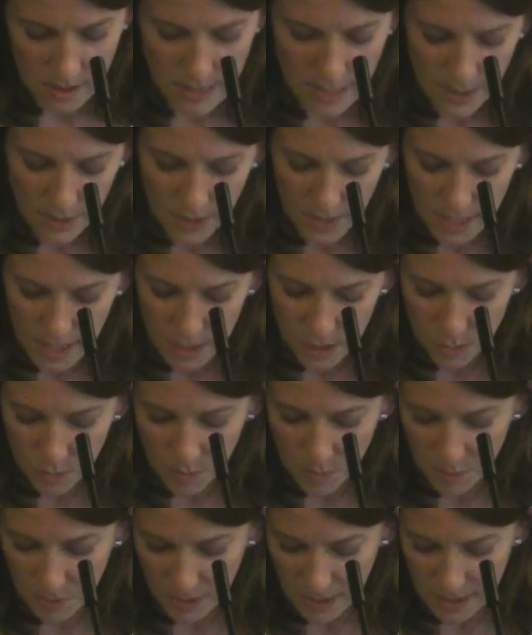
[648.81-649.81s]
Now the kids
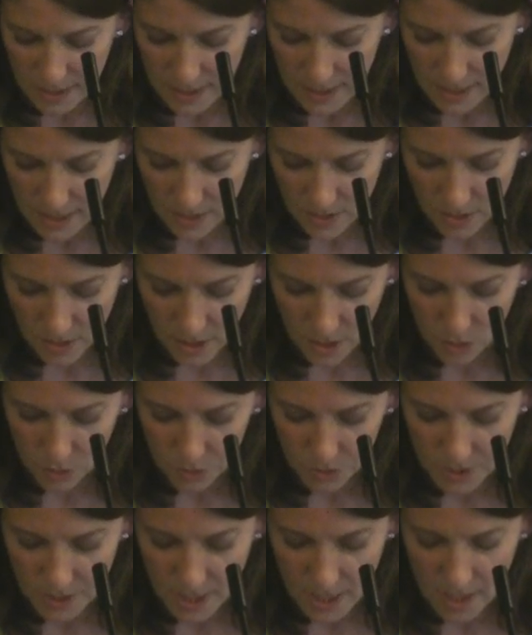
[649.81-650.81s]
would be playing together like
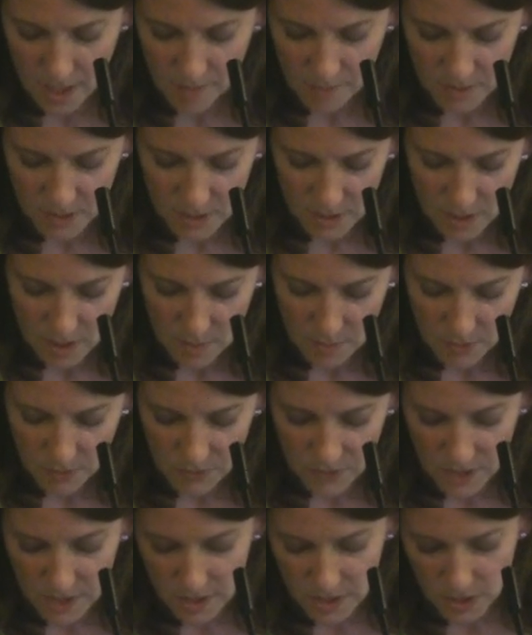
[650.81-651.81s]
old times, but
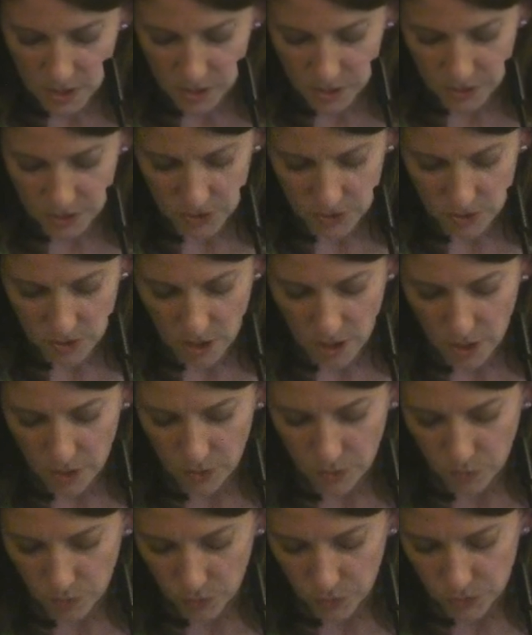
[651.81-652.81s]
for the adults, all
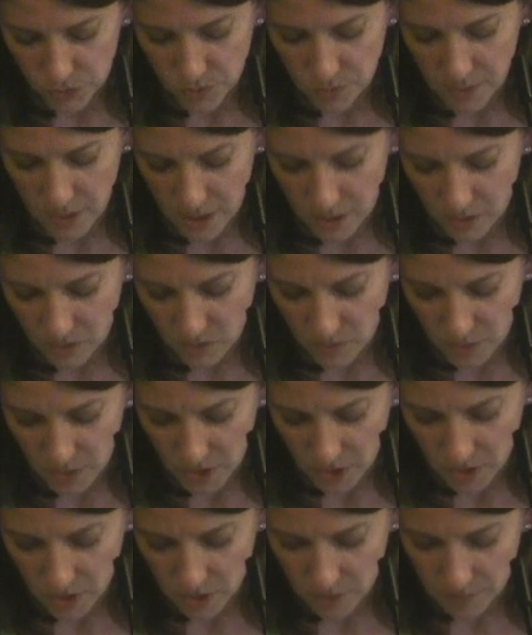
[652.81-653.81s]
the roles would be
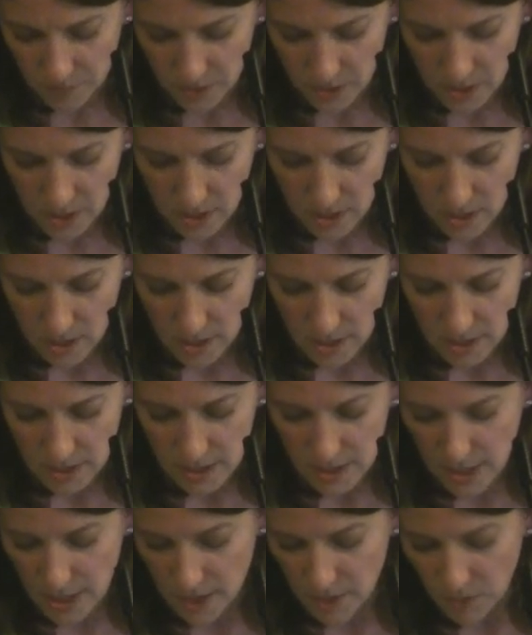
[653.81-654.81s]
unfamiliar.
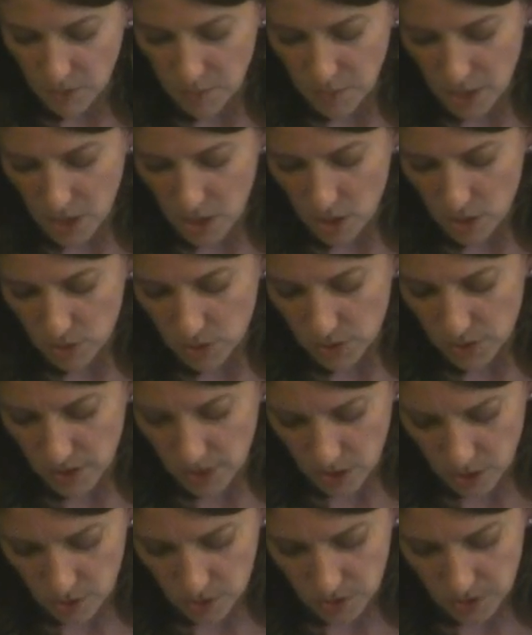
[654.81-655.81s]
Dave would be host
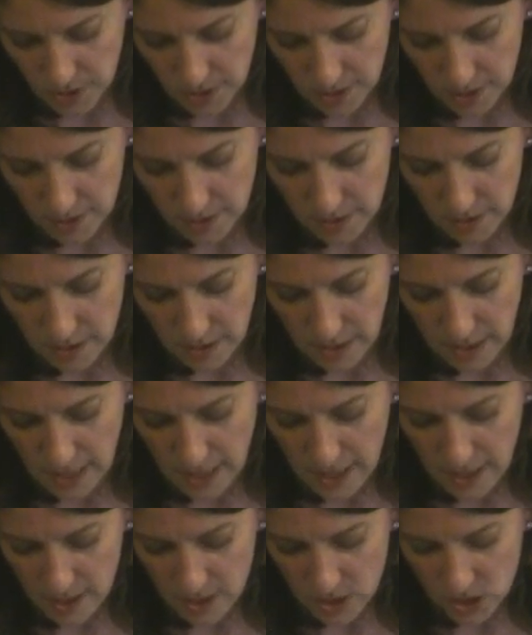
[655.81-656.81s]
and hostess,
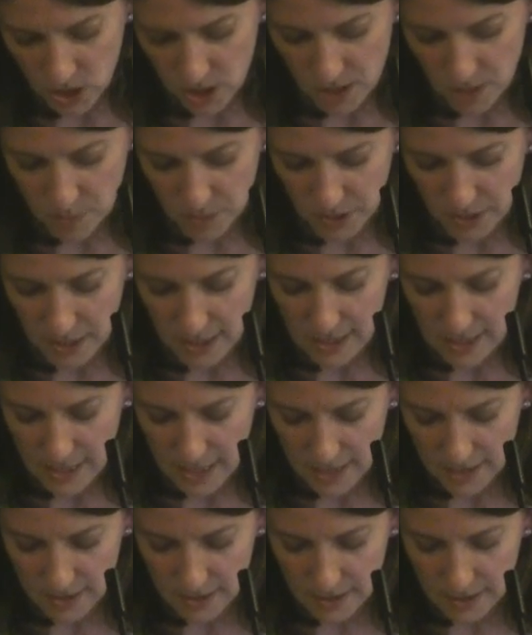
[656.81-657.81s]
Kate just a polite
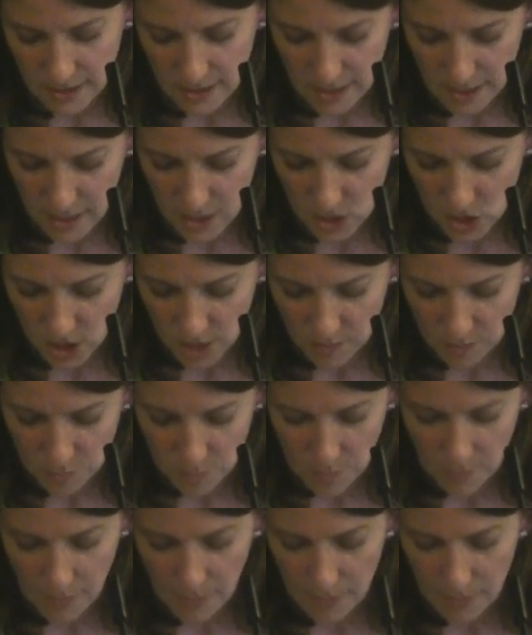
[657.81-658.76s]
guest in the kitchen.